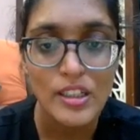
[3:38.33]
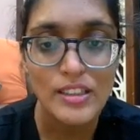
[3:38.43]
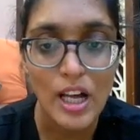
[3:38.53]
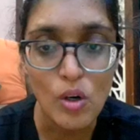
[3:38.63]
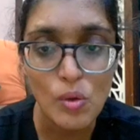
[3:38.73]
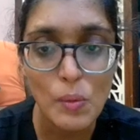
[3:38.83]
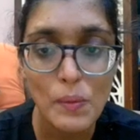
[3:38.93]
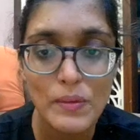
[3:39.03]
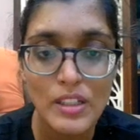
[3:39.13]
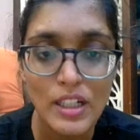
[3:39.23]
Now
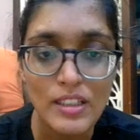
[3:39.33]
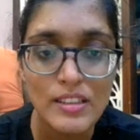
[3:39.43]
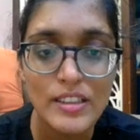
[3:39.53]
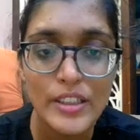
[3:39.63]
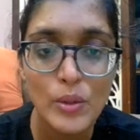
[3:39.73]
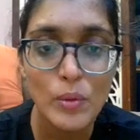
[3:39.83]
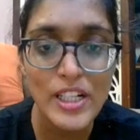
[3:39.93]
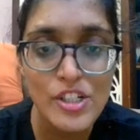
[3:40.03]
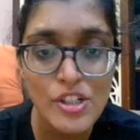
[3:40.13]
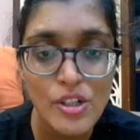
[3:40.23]
the
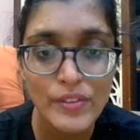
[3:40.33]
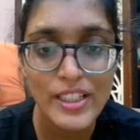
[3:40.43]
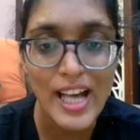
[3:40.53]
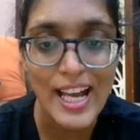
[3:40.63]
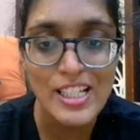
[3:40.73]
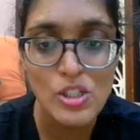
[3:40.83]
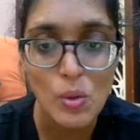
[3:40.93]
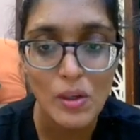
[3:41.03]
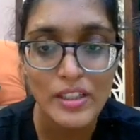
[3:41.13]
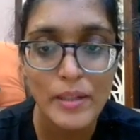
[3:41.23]
duration of the
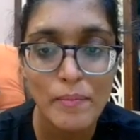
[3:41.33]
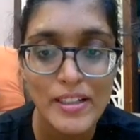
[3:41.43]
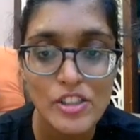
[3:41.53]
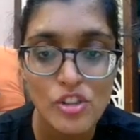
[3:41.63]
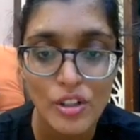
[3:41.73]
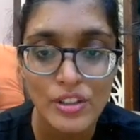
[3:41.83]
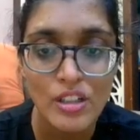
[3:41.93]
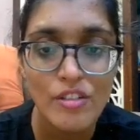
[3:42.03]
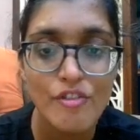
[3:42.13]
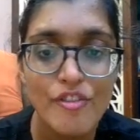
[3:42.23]
diastole depends on
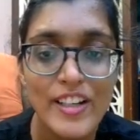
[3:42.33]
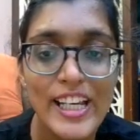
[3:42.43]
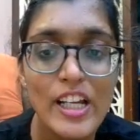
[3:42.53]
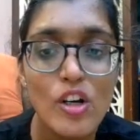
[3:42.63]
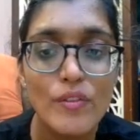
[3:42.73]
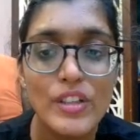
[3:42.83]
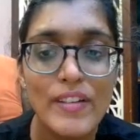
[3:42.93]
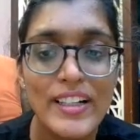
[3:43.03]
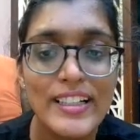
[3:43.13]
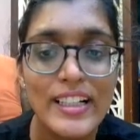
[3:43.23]
the filling of the
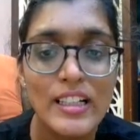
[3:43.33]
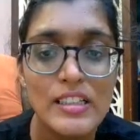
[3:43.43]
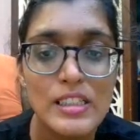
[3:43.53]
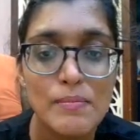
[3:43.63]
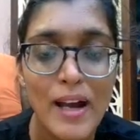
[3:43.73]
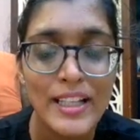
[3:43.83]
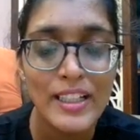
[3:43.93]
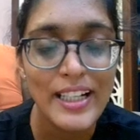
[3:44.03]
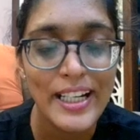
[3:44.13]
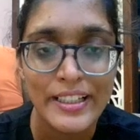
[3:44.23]
ventricles by
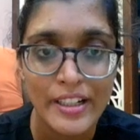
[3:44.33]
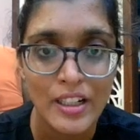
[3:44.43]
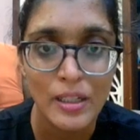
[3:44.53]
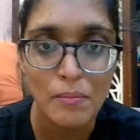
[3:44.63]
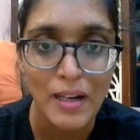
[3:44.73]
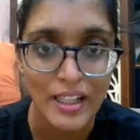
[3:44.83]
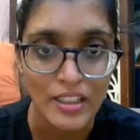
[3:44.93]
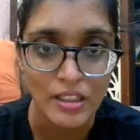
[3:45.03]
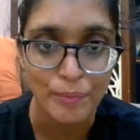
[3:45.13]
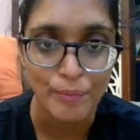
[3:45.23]
the atrial blood,
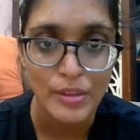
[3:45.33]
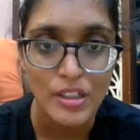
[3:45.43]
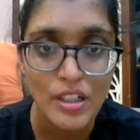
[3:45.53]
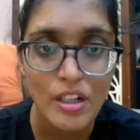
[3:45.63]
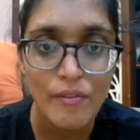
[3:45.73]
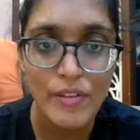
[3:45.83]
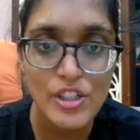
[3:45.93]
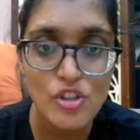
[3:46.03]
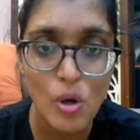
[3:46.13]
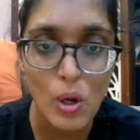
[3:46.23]

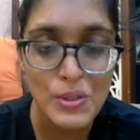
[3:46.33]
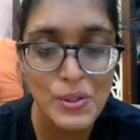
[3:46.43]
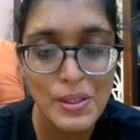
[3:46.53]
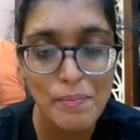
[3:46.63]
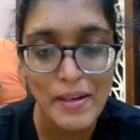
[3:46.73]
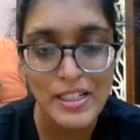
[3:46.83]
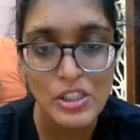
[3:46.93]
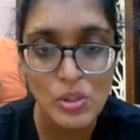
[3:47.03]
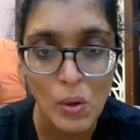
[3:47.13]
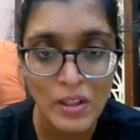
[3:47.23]
which also
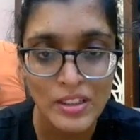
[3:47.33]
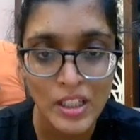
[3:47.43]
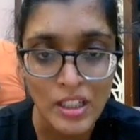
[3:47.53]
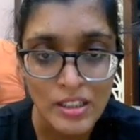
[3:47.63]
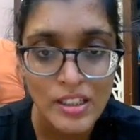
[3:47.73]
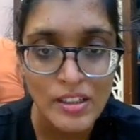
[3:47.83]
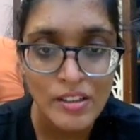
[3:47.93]
depends on the